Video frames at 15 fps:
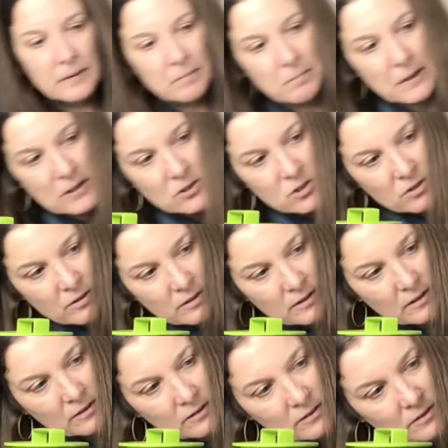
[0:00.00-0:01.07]
Make sure it
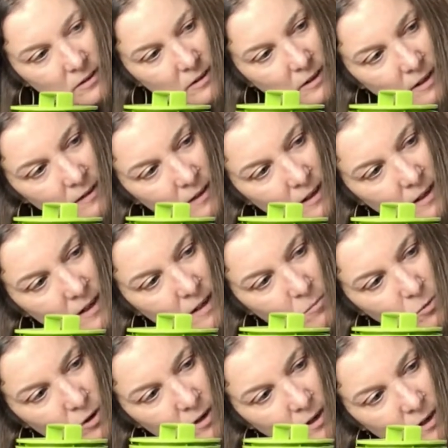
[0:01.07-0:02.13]
looks good on the
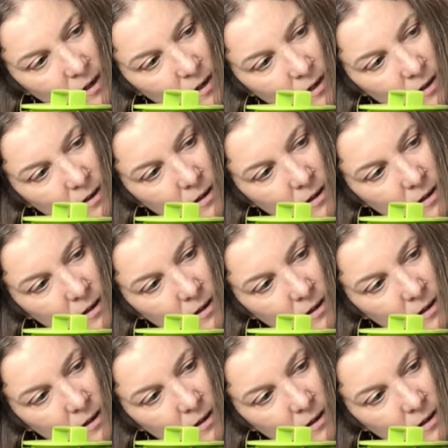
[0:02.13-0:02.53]
camera.